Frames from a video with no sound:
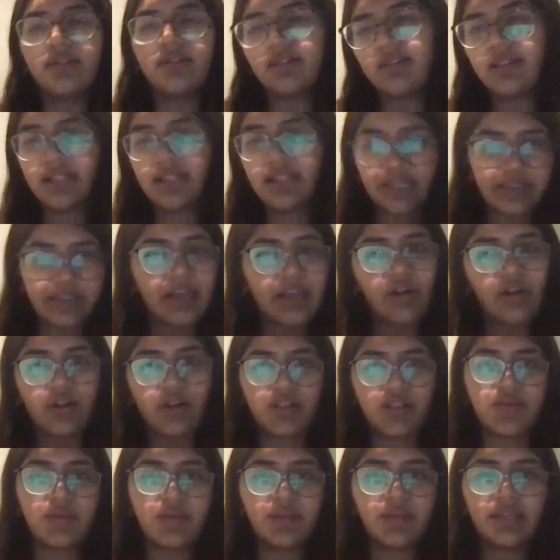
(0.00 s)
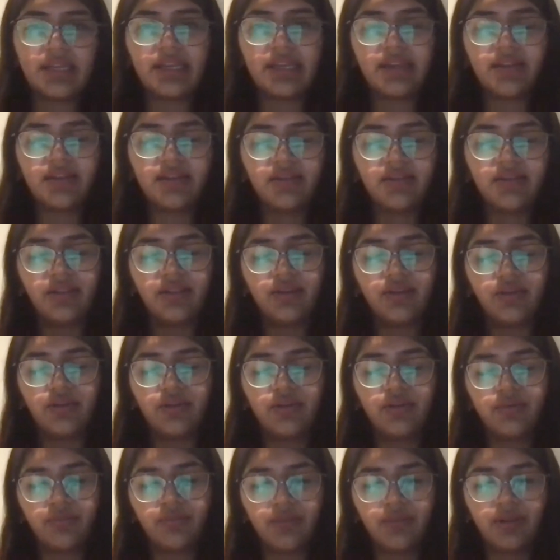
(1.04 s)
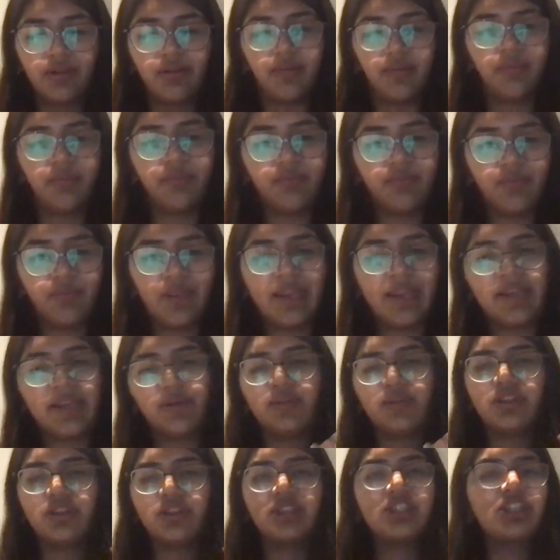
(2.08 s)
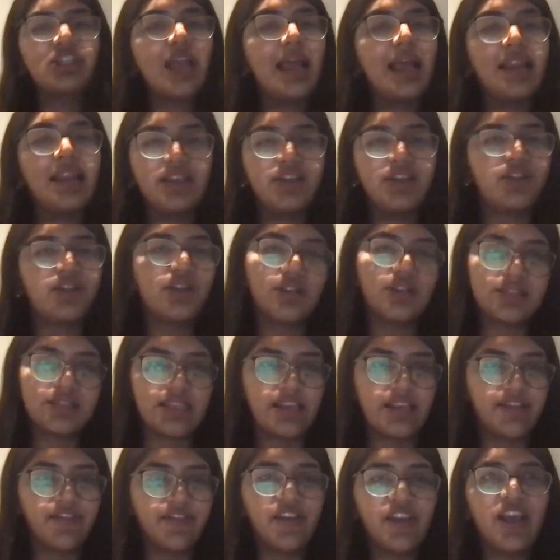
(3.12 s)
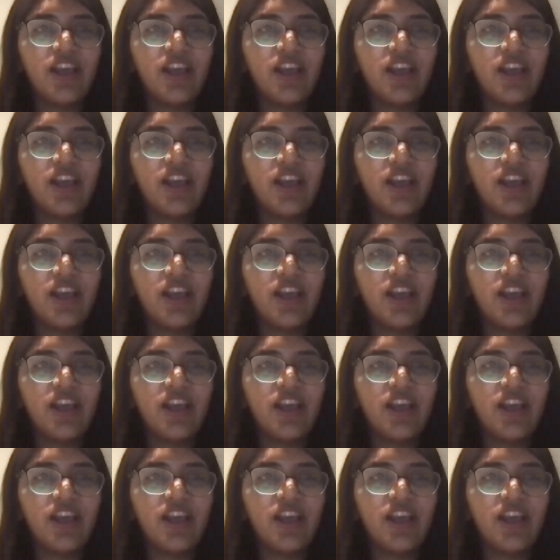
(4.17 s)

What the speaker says: they're also a great, you know, way to just challenge yourself.